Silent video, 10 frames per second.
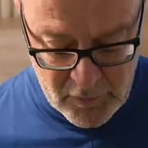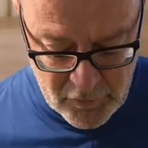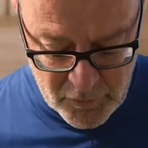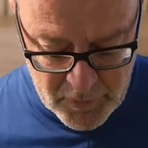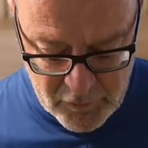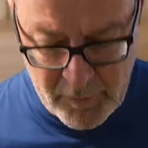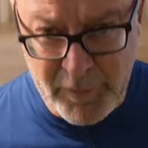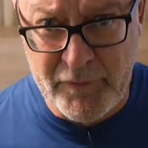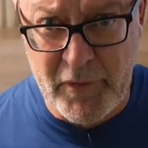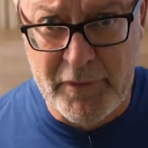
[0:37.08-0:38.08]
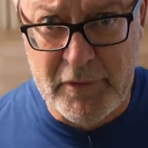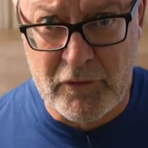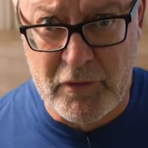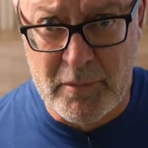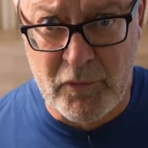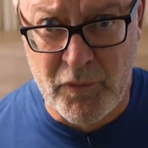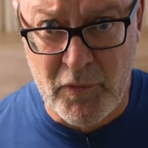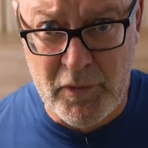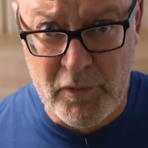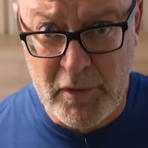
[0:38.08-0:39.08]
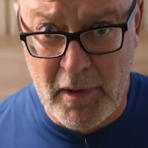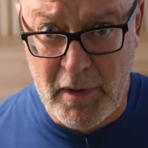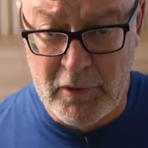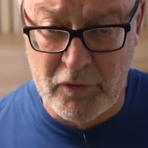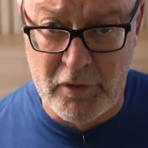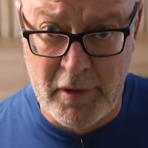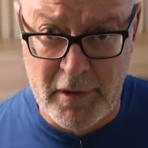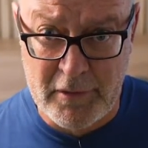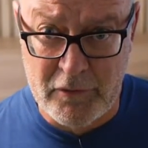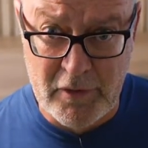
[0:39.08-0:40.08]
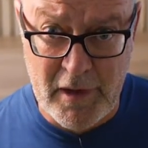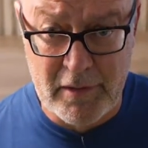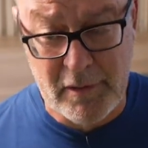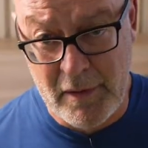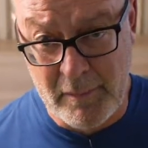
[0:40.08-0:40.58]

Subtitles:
I just want to simplify these terms for you so you can understand it, and it